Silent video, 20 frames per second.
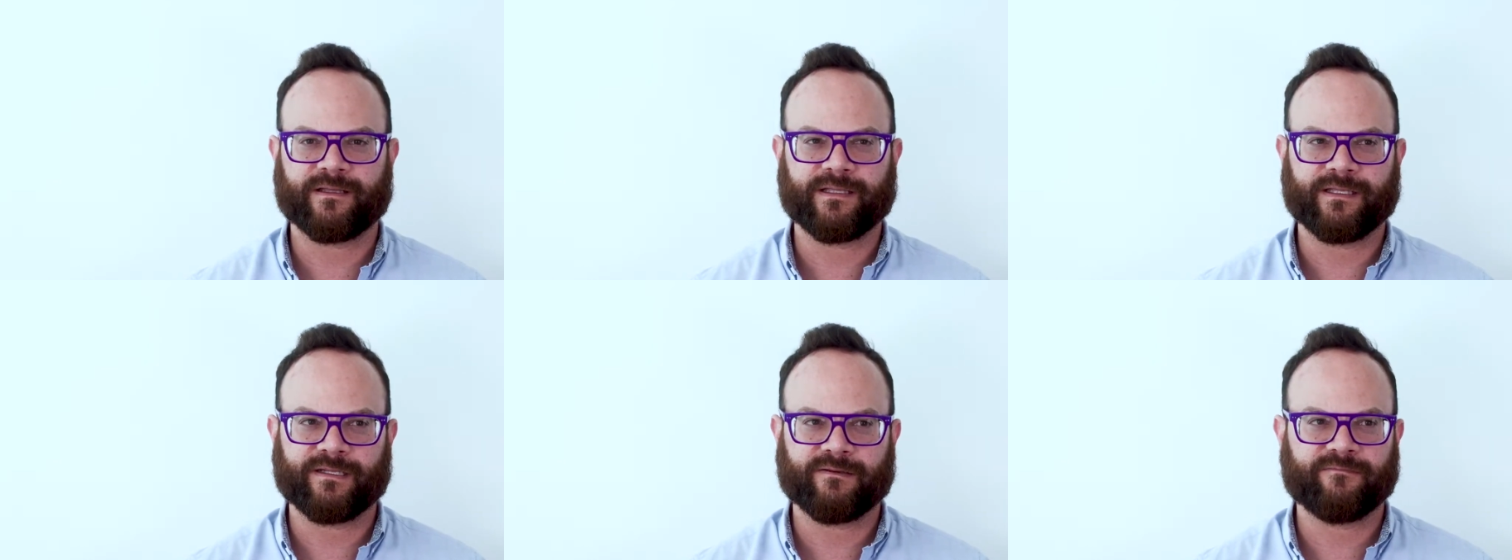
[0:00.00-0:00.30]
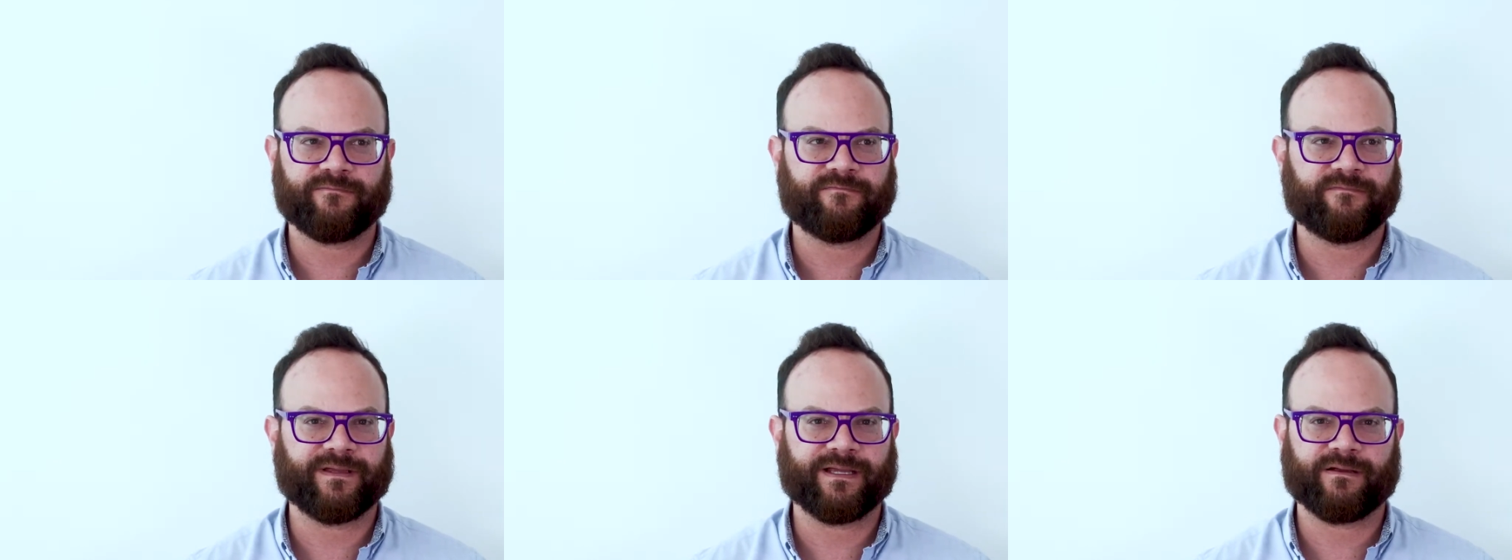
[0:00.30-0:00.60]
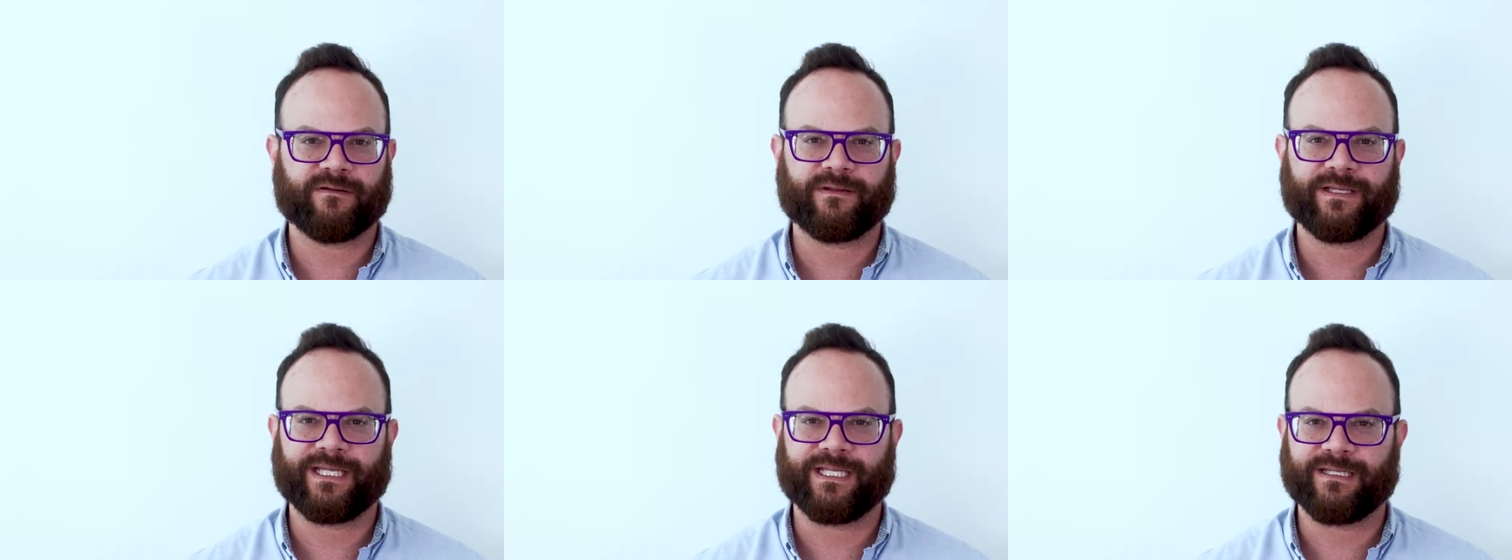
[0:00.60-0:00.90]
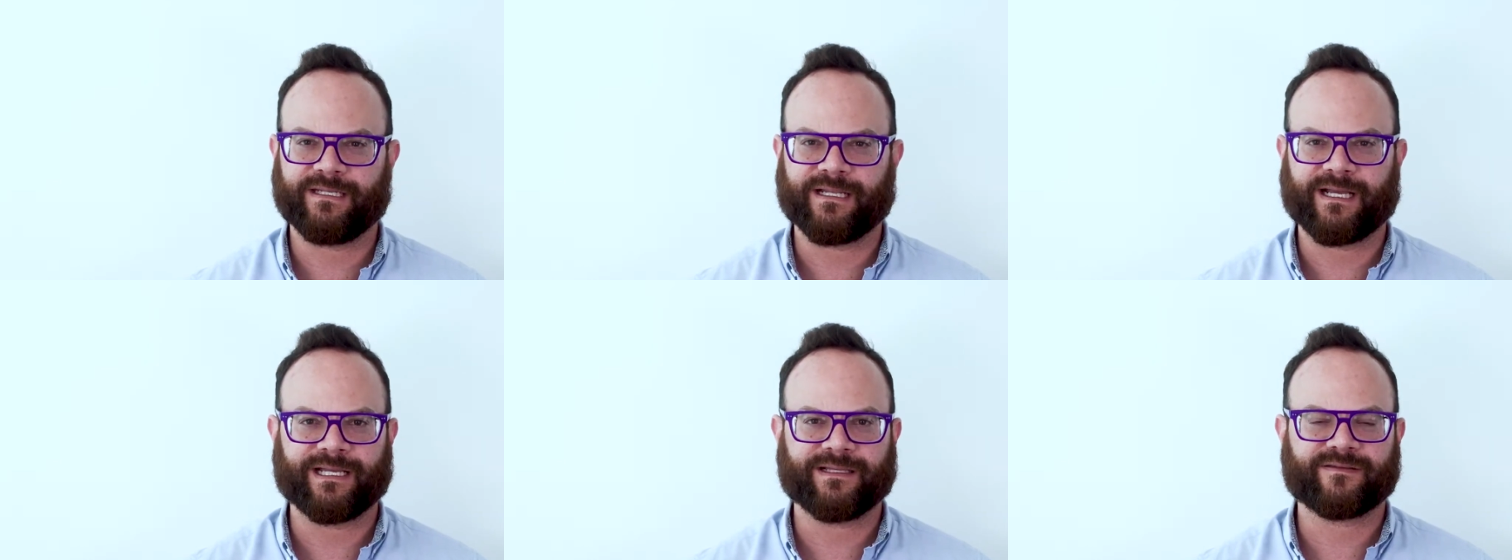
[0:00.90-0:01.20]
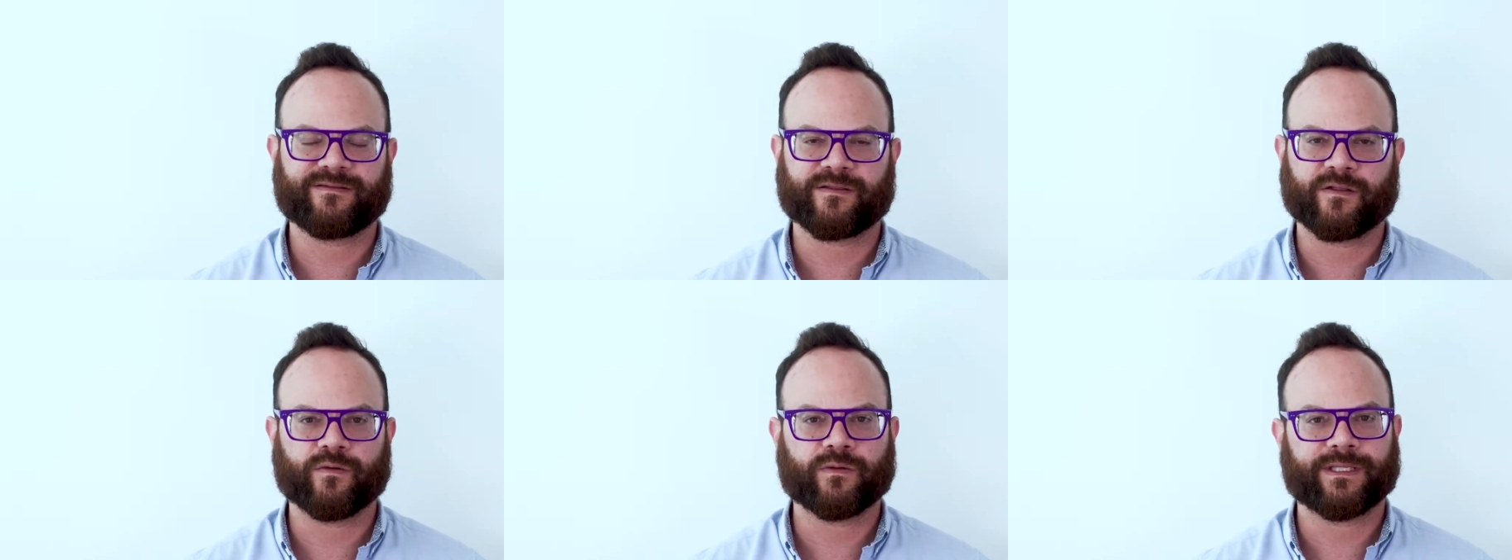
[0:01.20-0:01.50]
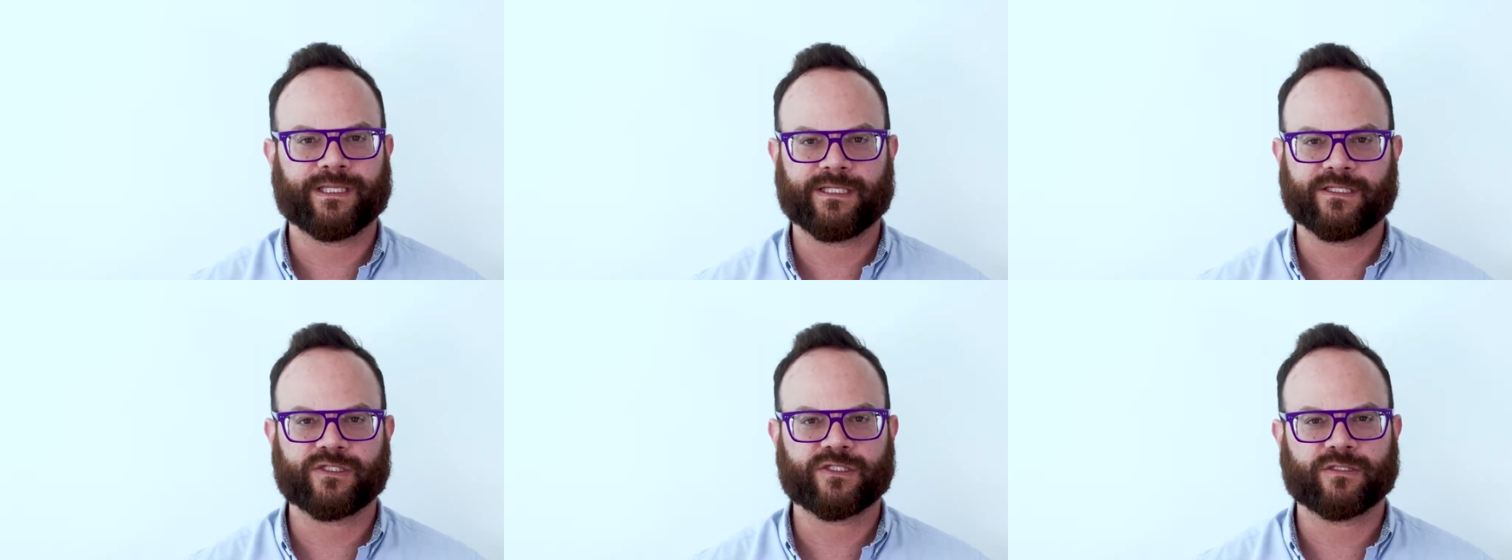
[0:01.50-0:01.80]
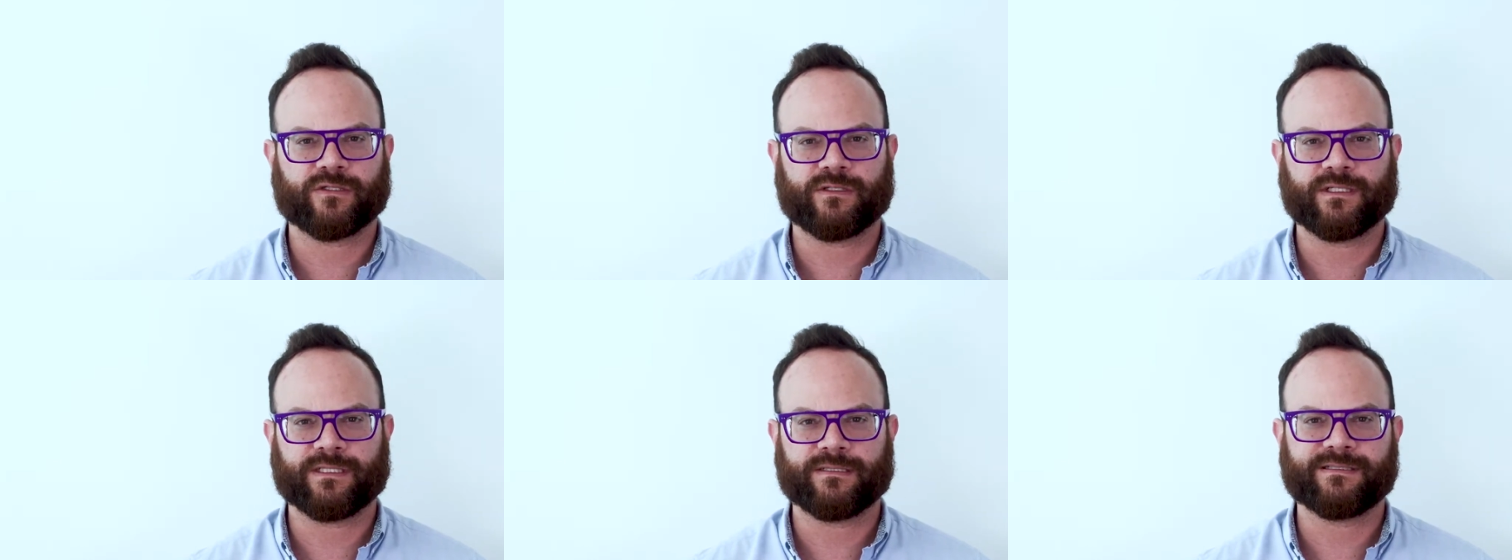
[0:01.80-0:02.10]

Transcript: in a very nice location